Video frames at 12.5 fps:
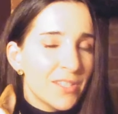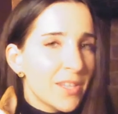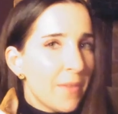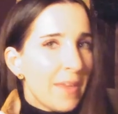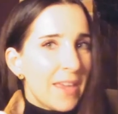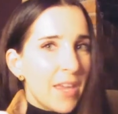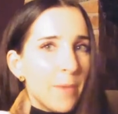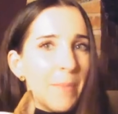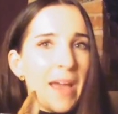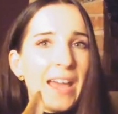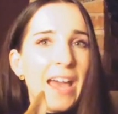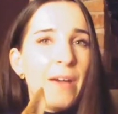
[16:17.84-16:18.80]
So they can go
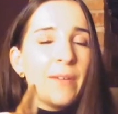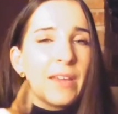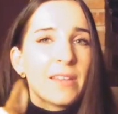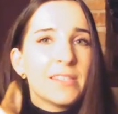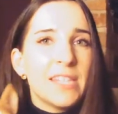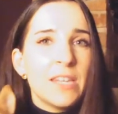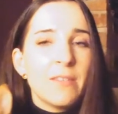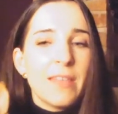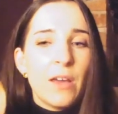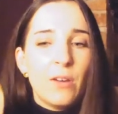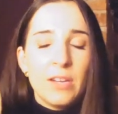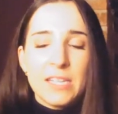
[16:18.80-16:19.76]
back out and continue
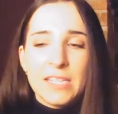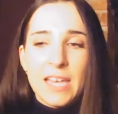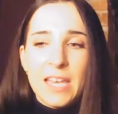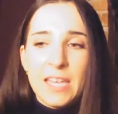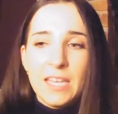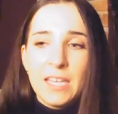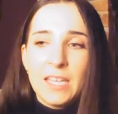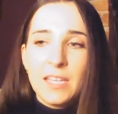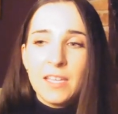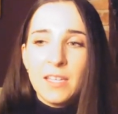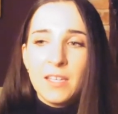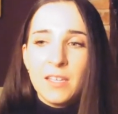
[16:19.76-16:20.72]
their holiday.
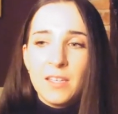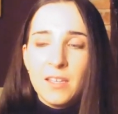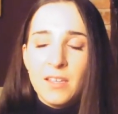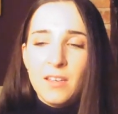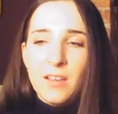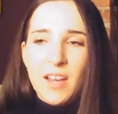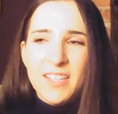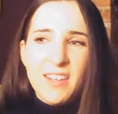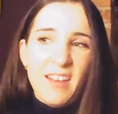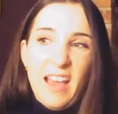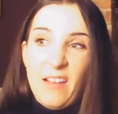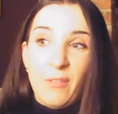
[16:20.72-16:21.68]
I don't
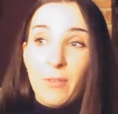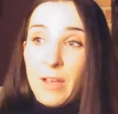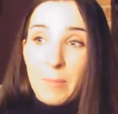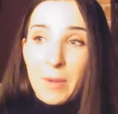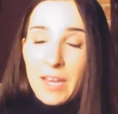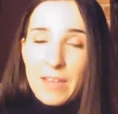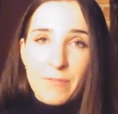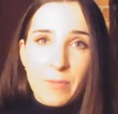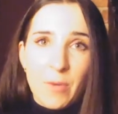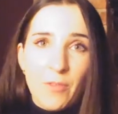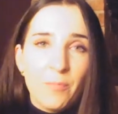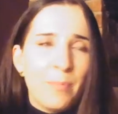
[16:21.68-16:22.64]
know how long I'm going to give
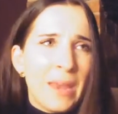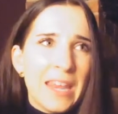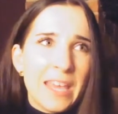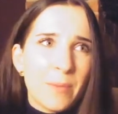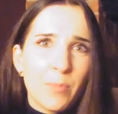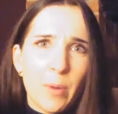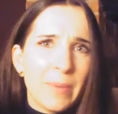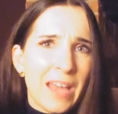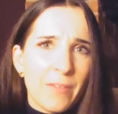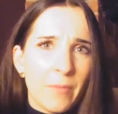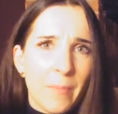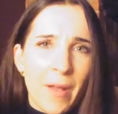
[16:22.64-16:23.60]
them off. Billy can probably
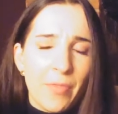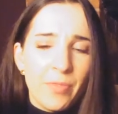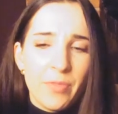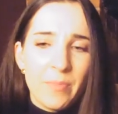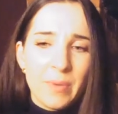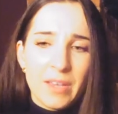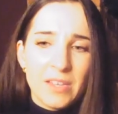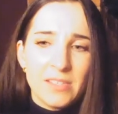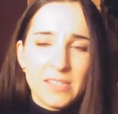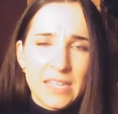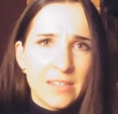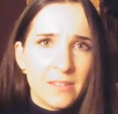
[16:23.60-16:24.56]
have a month
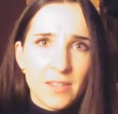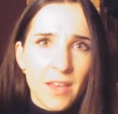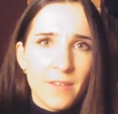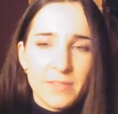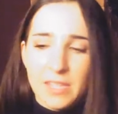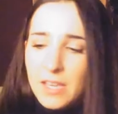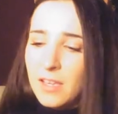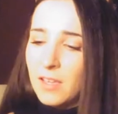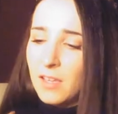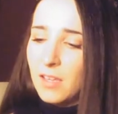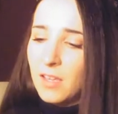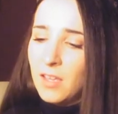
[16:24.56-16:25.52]
because he deserves it.
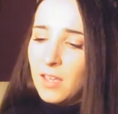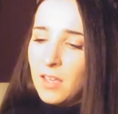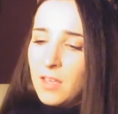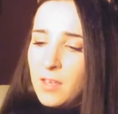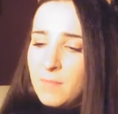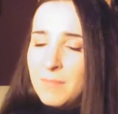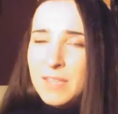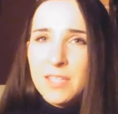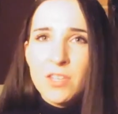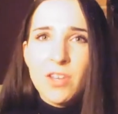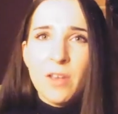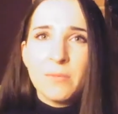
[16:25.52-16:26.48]

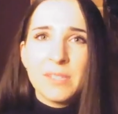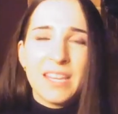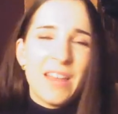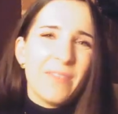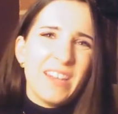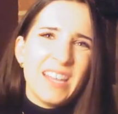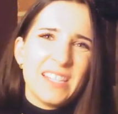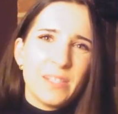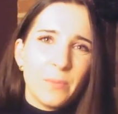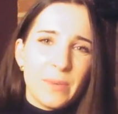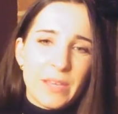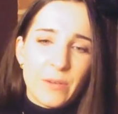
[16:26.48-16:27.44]
Mr. Jones can have at least
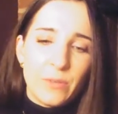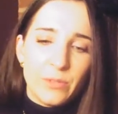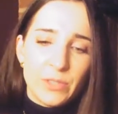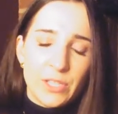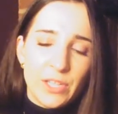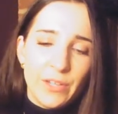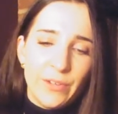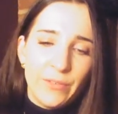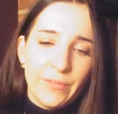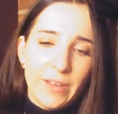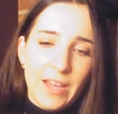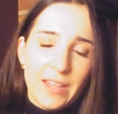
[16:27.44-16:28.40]
a week or two,
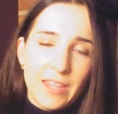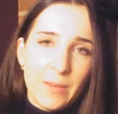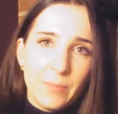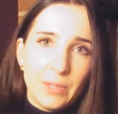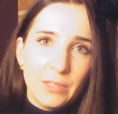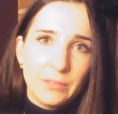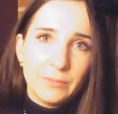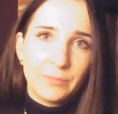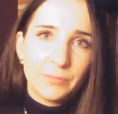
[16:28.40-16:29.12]
and then we'll